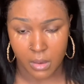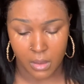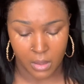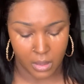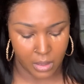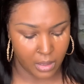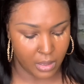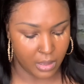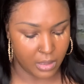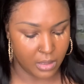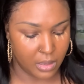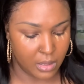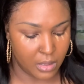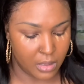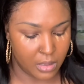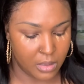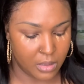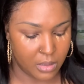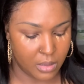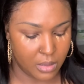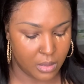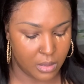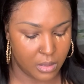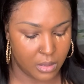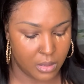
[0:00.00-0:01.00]
and then
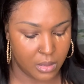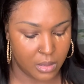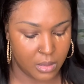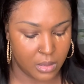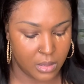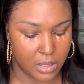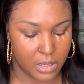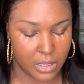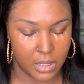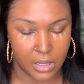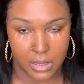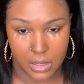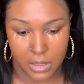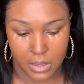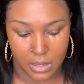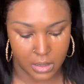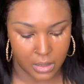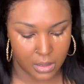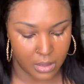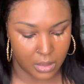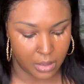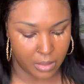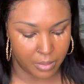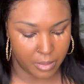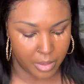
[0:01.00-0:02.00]
chestnut.
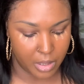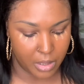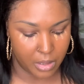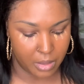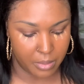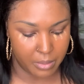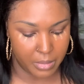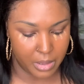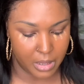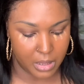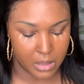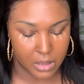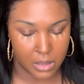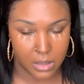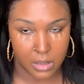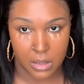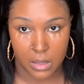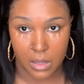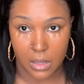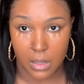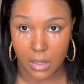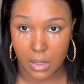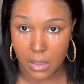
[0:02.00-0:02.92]
I'm gonna mix it.